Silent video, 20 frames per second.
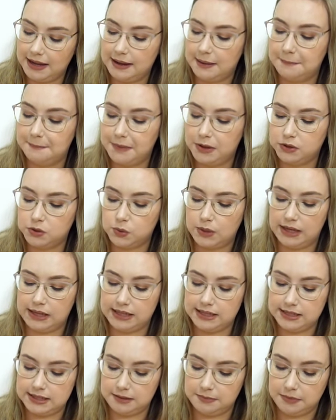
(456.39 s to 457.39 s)
Melt Away
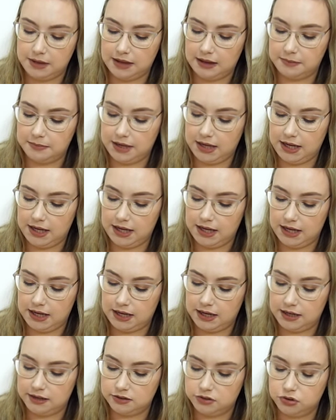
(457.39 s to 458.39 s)
Cleansing Balm
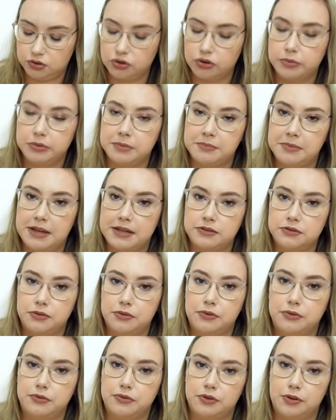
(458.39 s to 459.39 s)
in Strawberry
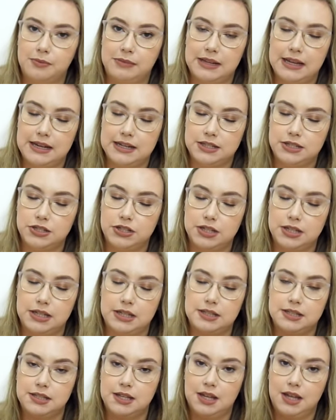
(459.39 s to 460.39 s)
Basil from last
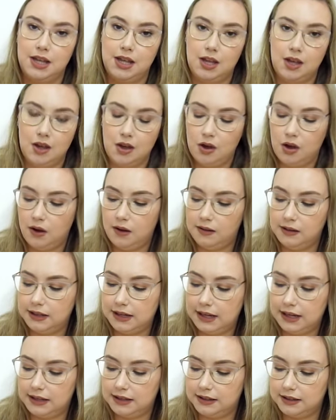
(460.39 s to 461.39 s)
year's
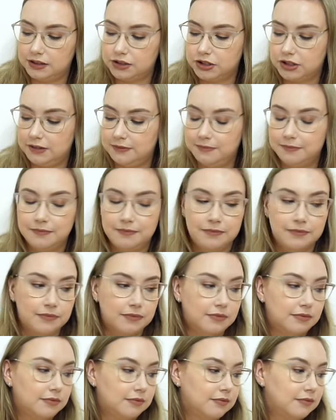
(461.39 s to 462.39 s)
holiday collection.
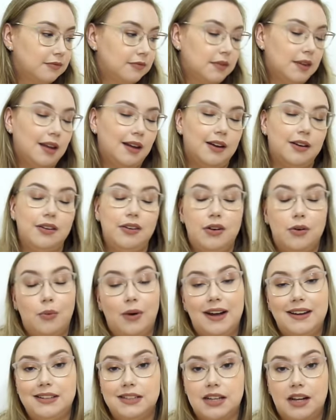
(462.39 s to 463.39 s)
I don't know
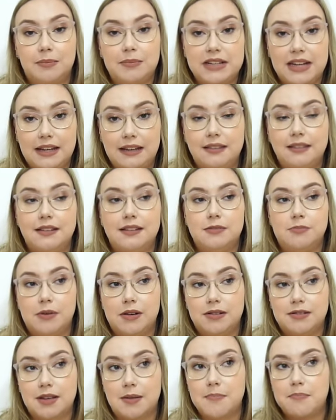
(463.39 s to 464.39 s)
why I ended up taking this
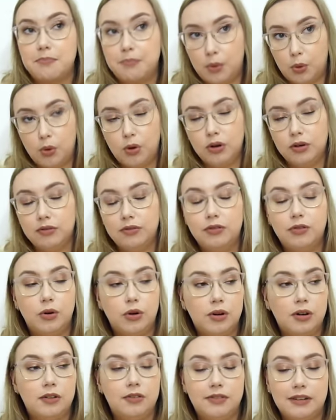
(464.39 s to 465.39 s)
because I bought
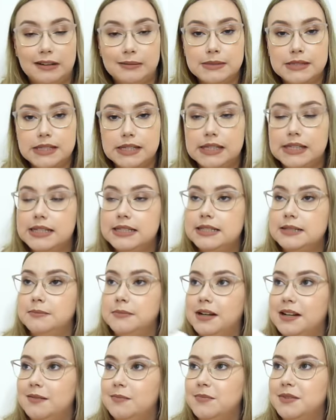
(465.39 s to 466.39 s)
4 pharmacy cleansing
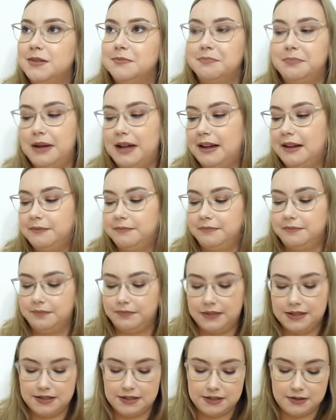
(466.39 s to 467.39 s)
balms, but
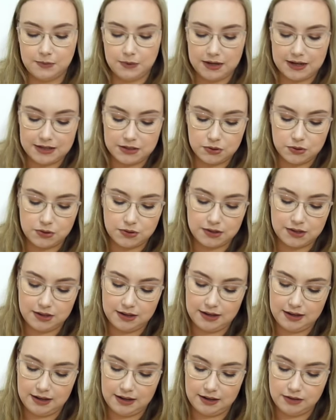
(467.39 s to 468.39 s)
this is the one I took
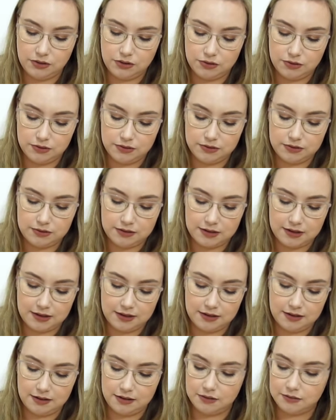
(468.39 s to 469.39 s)
and used,
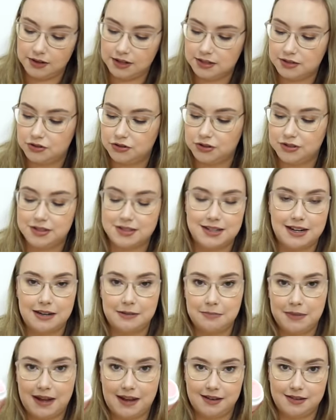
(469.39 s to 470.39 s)
and the rest just
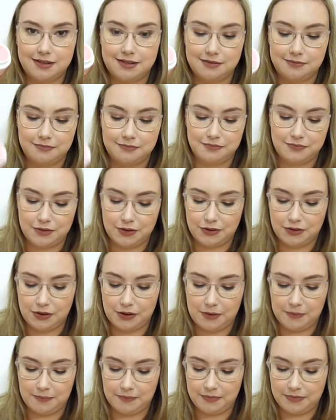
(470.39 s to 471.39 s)
stayed packed. So
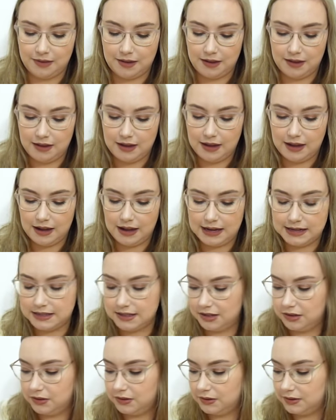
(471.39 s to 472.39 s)
I
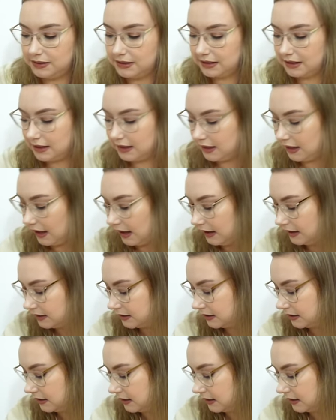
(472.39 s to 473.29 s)
did use that.